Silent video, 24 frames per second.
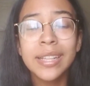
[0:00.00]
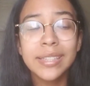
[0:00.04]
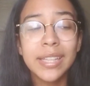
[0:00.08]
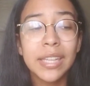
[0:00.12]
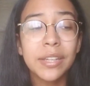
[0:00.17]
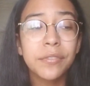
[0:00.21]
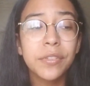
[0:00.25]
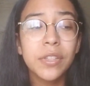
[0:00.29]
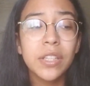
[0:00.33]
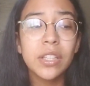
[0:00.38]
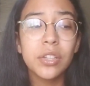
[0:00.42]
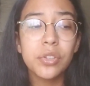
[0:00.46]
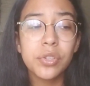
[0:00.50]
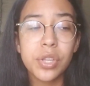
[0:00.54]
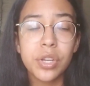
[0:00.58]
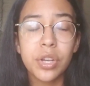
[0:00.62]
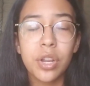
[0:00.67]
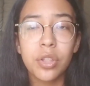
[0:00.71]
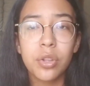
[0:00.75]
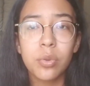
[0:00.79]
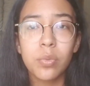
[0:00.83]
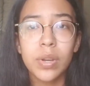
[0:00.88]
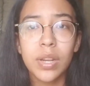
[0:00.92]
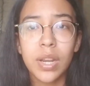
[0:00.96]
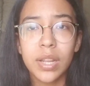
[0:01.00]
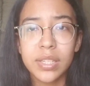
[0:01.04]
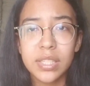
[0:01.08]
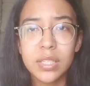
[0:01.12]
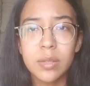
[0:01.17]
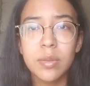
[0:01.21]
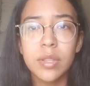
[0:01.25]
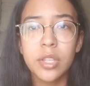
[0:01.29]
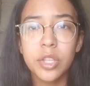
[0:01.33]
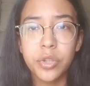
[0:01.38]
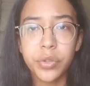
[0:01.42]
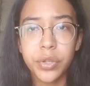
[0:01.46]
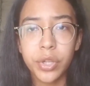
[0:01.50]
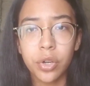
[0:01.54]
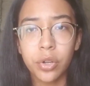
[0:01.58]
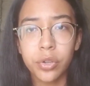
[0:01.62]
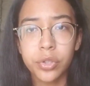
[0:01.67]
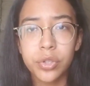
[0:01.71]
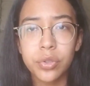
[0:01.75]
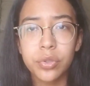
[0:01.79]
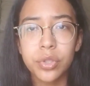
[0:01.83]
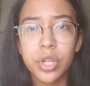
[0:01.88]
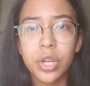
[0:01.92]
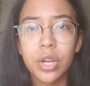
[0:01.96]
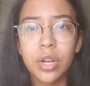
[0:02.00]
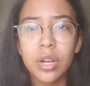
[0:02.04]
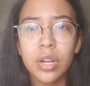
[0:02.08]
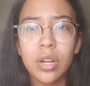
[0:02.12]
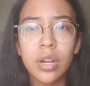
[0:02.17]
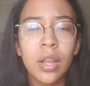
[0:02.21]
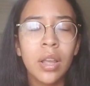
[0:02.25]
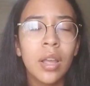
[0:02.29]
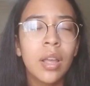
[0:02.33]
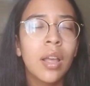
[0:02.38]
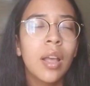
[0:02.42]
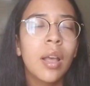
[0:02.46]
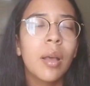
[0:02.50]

Thankfully, there's another one next to me that you can also turn.